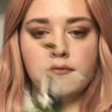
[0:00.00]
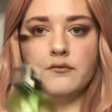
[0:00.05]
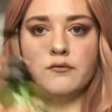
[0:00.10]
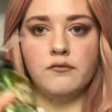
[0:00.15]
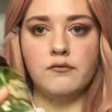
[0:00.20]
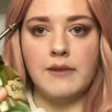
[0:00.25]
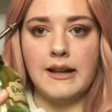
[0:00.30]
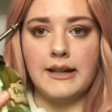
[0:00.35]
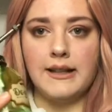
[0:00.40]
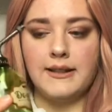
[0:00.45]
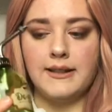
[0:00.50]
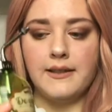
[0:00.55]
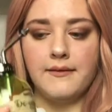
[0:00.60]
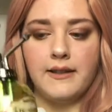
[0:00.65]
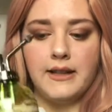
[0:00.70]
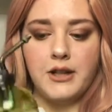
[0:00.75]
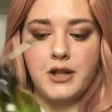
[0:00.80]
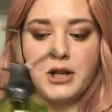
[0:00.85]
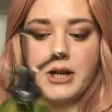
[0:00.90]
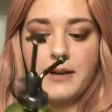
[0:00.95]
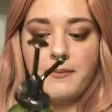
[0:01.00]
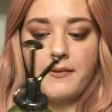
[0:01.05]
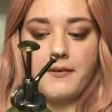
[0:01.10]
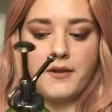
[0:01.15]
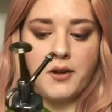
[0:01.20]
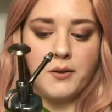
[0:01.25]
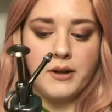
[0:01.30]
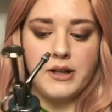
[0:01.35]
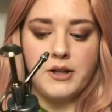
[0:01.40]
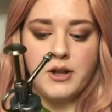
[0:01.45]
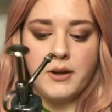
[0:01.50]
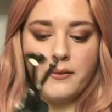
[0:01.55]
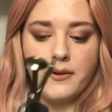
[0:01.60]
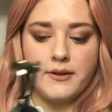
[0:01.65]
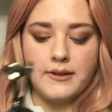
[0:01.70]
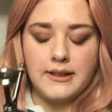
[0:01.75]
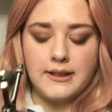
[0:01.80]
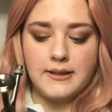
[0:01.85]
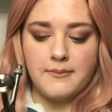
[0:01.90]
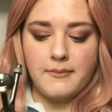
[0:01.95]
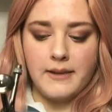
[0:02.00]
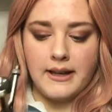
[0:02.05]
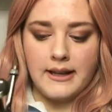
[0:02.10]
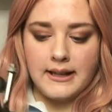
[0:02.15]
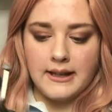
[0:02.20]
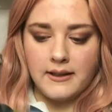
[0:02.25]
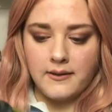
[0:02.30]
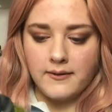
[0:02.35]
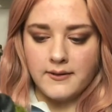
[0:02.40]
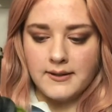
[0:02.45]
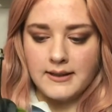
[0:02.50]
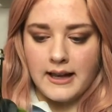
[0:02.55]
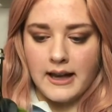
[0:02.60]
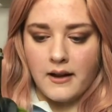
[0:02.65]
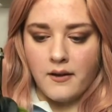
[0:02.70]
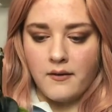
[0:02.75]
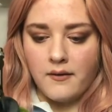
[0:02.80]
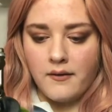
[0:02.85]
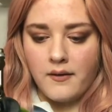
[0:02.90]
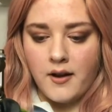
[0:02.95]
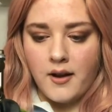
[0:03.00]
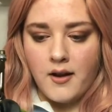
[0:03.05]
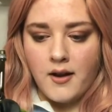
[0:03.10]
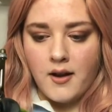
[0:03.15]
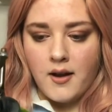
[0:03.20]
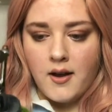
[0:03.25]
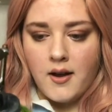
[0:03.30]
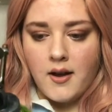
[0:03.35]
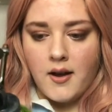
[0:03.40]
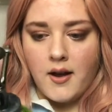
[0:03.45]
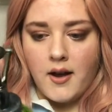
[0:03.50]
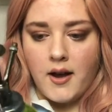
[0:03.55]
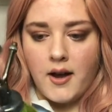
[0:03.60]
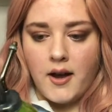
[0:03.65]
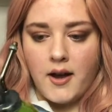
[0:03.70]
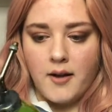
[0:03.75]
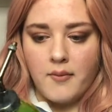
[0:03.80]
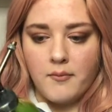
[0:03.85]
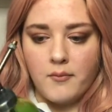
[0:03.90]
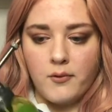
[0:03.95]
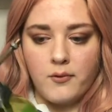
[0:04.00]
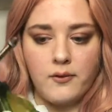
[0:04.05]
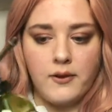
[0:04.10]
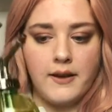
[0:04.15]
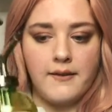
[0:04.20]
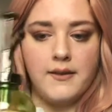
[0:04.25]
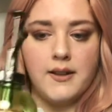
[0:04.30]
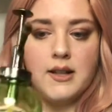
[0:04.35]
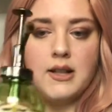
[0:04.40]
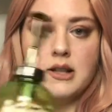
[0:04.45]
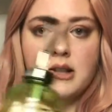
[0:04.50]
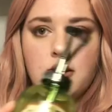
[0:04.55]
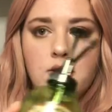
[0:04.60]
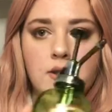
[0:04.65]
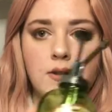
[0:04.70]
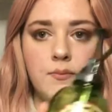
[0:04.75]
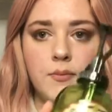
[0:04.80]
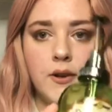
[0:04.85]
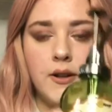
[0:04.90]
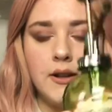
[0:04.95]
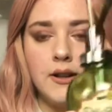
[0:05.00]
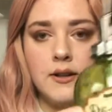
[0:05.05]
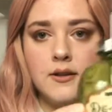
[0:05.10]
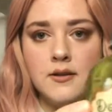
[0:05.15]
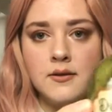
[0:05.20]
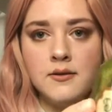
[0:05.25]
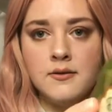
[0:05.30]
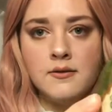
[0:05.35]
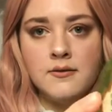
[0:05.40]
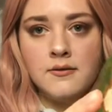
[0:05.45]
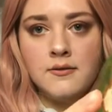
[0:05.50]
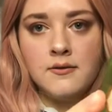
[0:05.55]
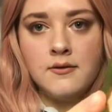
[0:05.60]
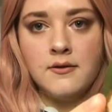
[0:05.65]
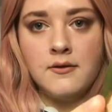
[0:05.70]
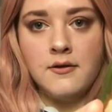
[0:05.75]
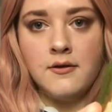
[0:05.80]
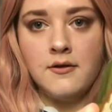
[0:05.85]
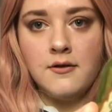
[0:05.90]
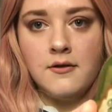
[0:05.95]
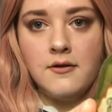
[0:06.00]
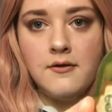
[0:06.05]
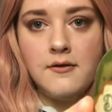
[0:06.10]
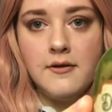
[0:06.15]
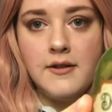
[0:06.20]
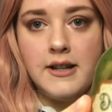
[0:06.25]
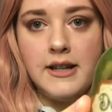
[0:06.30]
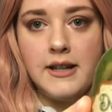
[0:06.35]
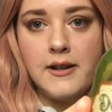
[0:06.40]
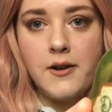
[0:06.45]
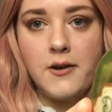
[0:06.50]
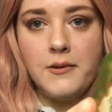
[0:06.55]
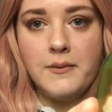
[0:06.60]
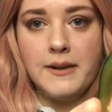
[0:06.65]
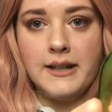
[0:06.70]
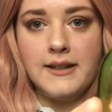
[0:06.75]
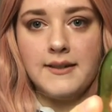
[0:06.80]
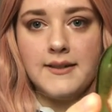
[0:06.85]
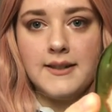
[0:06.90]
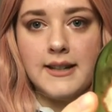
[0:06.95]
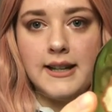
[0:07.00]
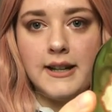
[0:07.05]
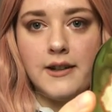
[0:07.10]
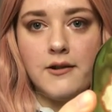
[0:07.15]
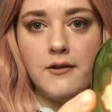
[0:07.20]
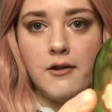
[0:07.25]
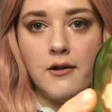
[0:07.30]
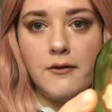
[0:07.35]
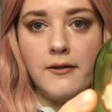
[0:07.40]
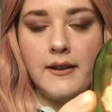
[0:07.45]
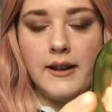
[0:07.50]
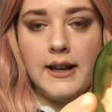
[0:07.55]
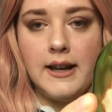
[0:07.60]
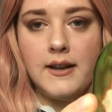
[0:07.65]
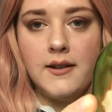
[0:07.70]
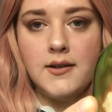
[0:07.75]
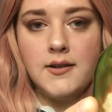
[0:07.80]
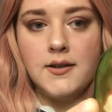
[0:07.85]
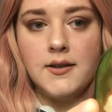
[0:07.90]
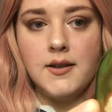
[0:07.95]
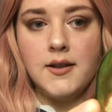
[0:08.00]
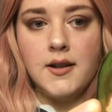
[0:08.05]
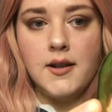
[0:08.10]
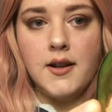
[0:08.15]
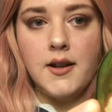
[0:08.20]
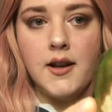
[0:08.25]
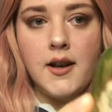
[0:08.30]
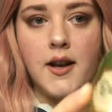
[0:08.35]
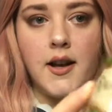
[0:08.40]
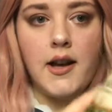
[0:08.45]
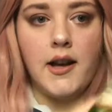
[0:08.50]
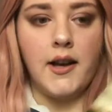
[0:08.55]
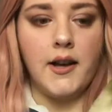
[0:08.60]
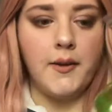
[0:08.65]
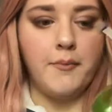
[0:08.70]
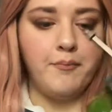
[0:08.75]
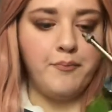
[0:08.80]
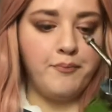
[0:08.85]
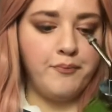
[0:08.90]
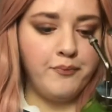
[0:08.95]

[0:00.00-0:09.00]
relatively cheap if you actually wanted to make it yourself. All they've done is just put a denoming sticker on there.